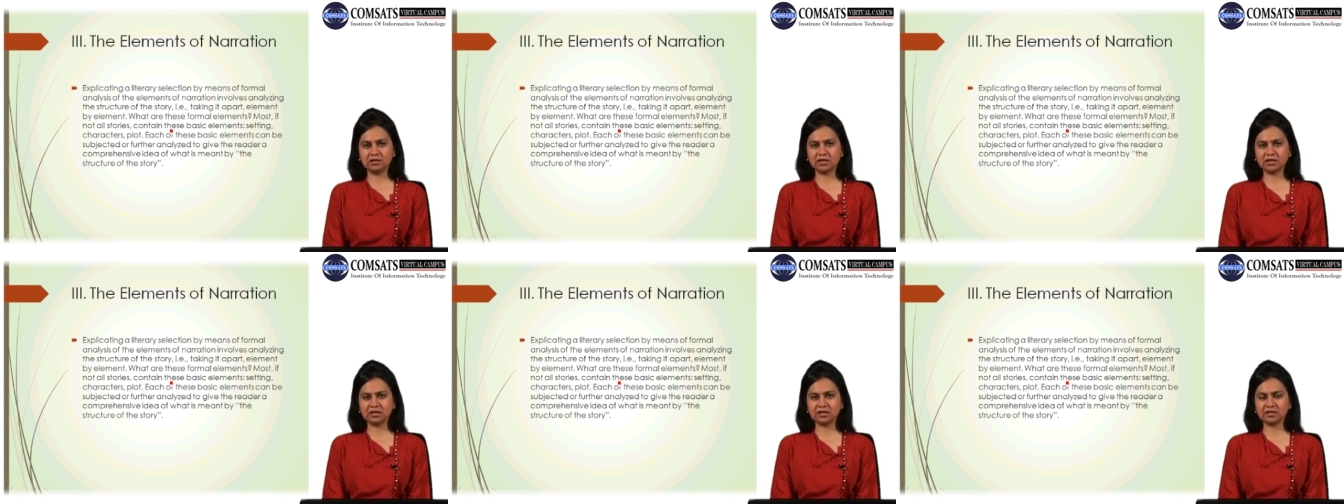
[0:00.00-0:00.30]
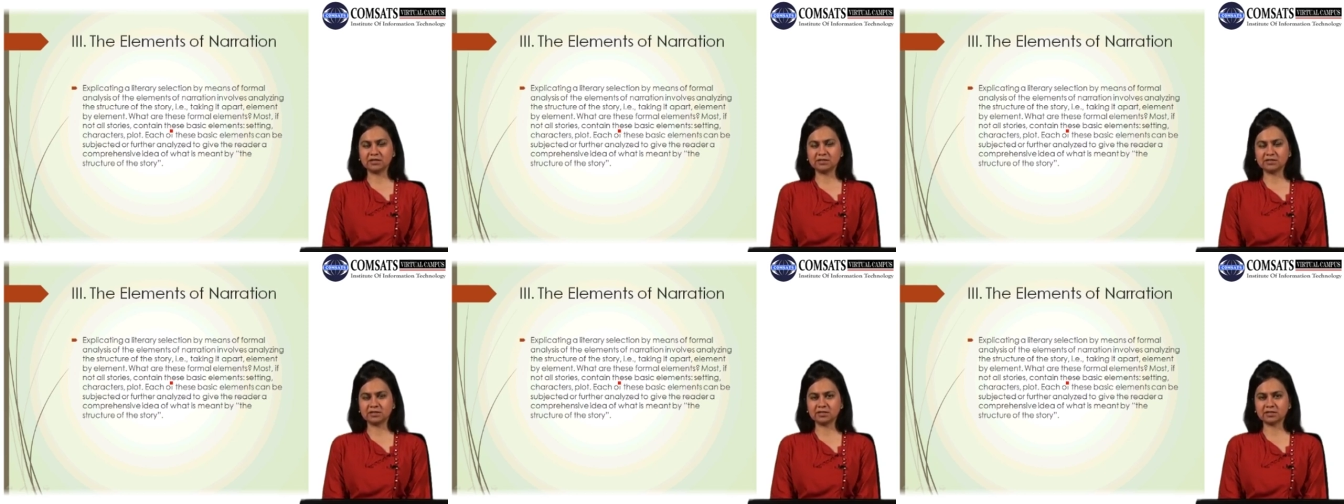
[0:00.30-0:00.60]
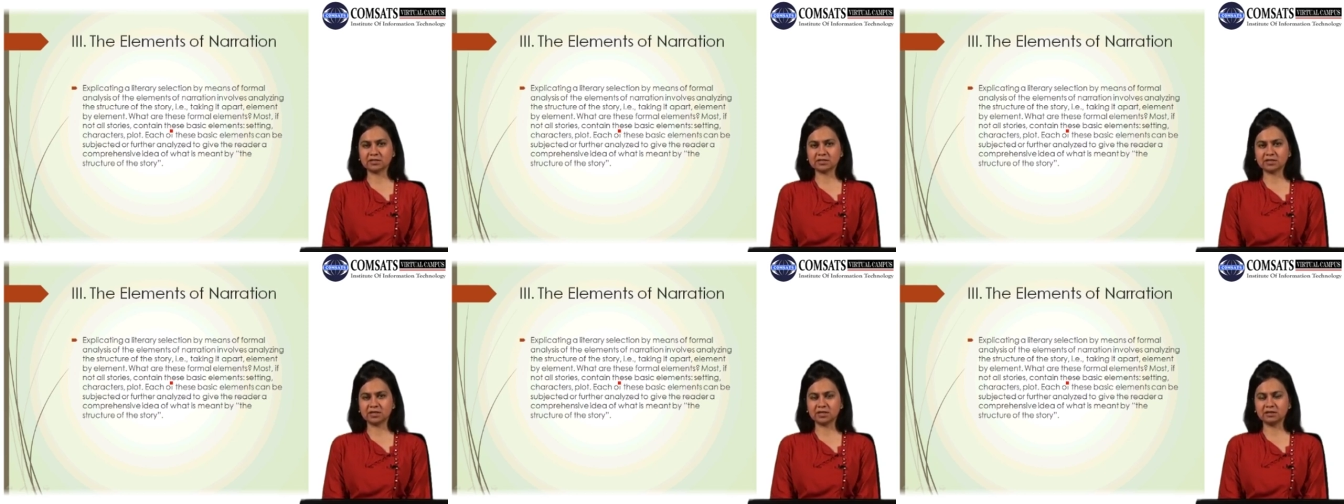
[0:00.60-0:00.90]
that
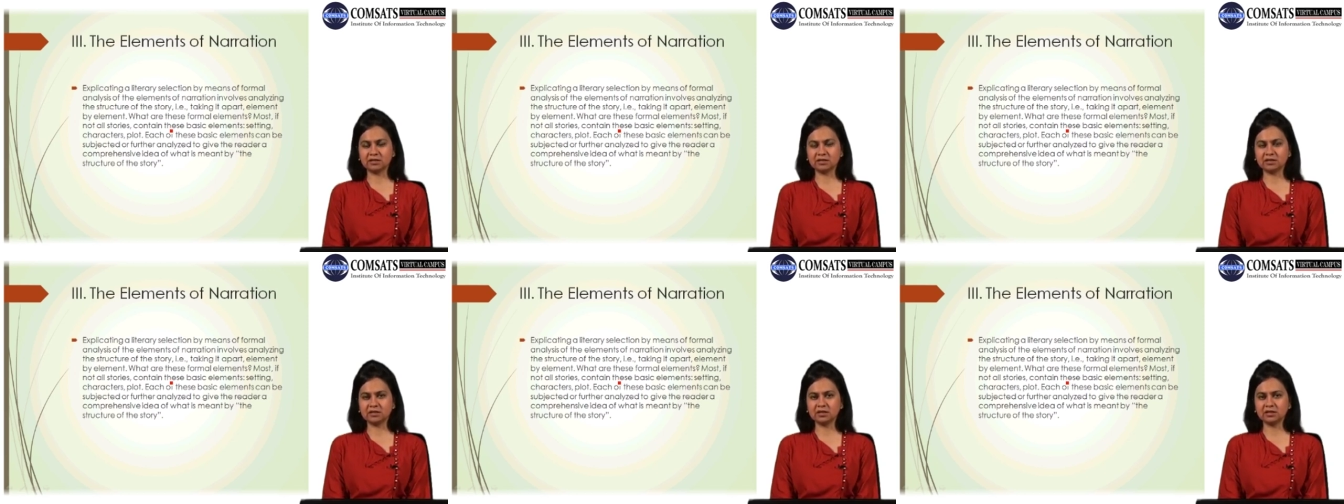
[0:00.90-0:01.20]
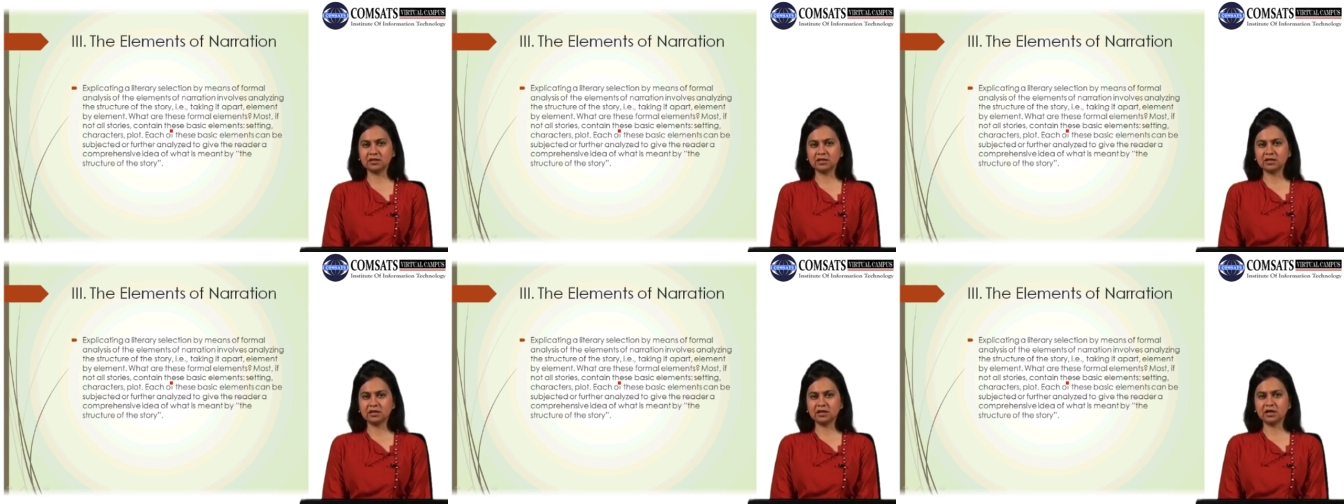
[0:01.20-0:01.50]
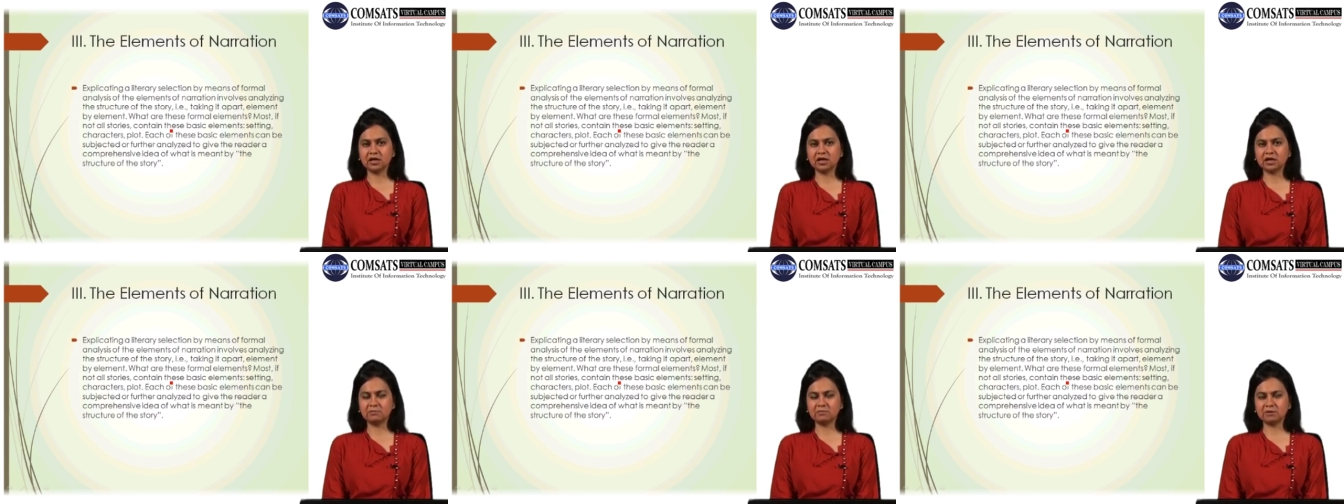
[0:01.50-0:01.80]
exists in the
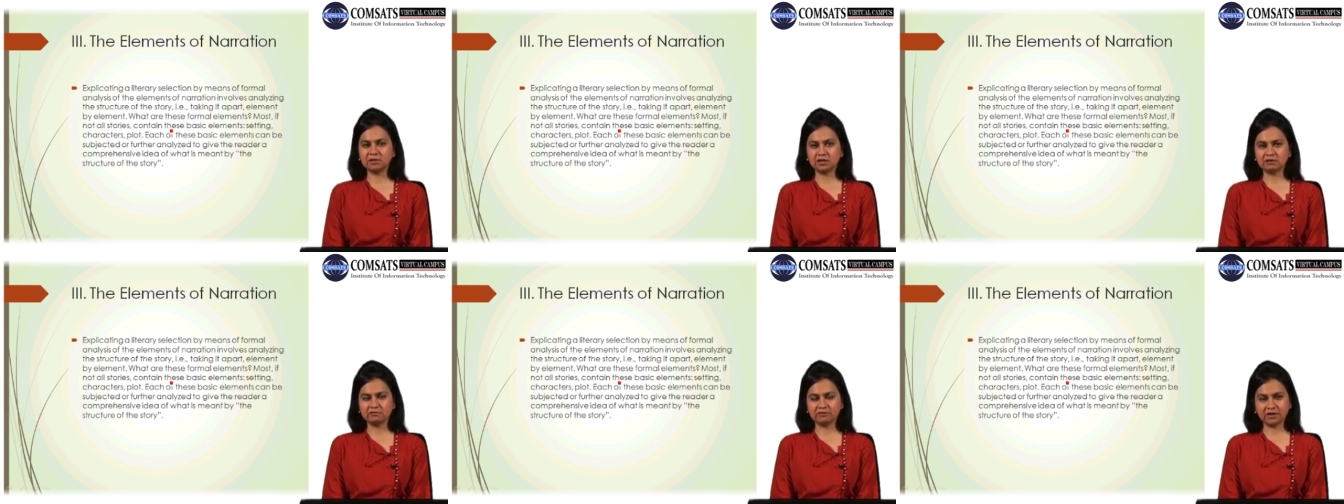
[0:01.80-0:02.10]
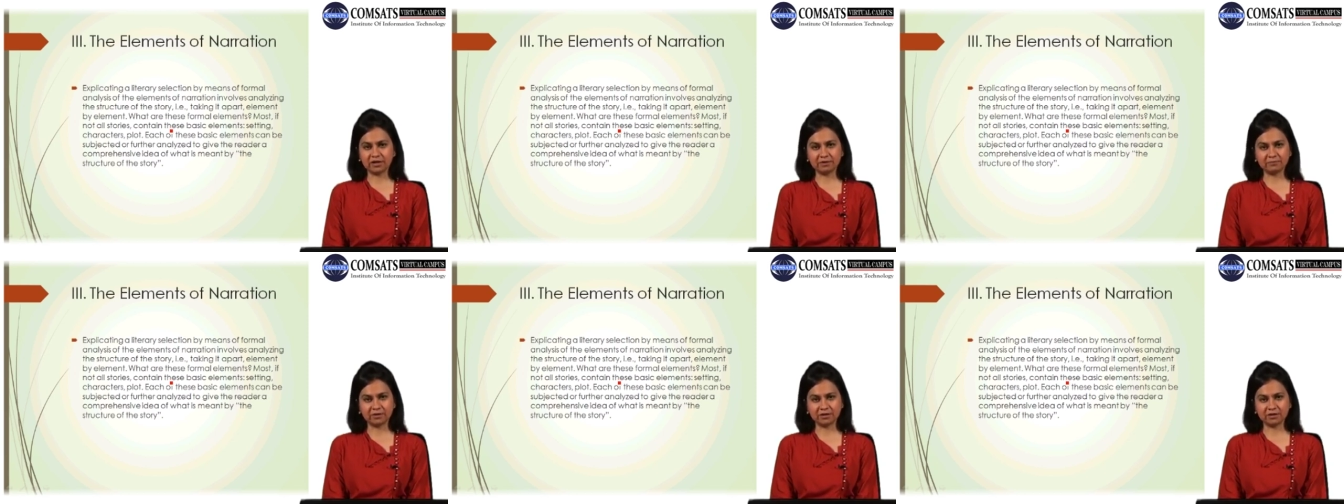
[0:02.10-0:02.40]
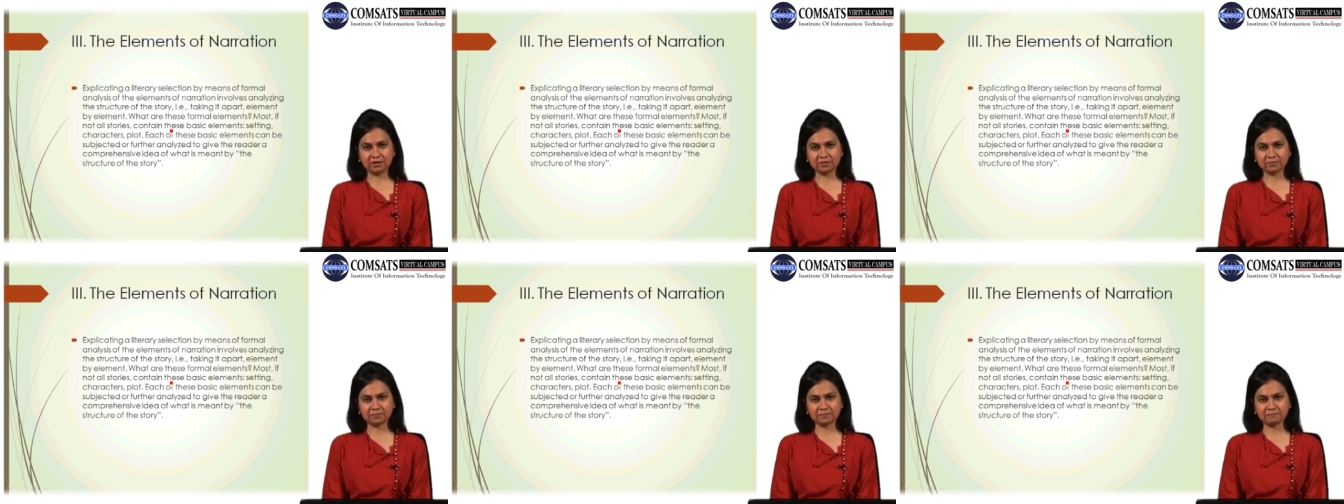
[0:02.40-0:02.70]
urban
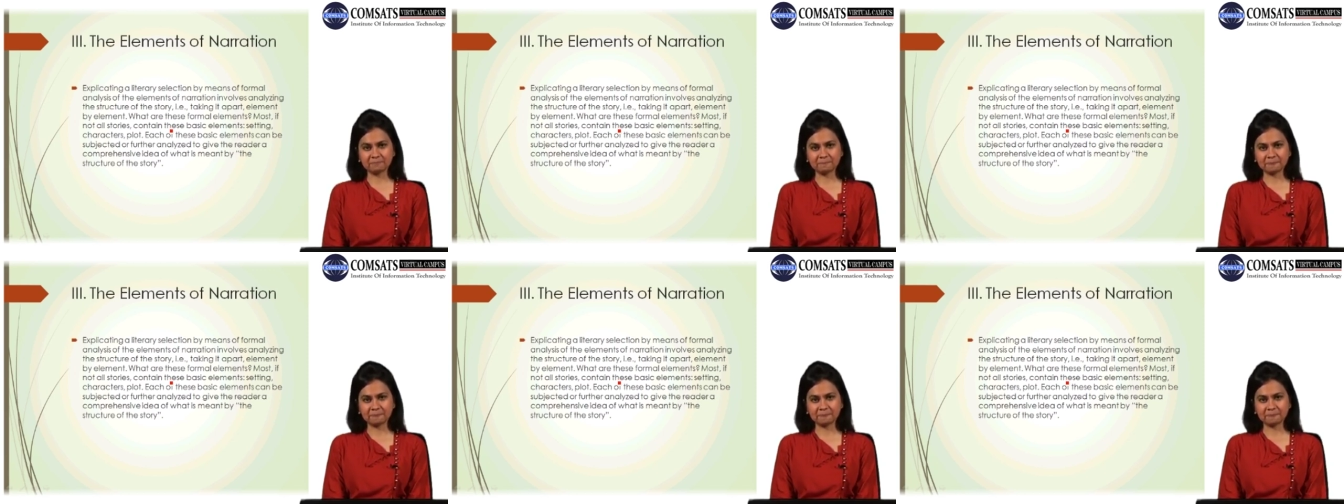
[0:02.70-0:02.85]
environment.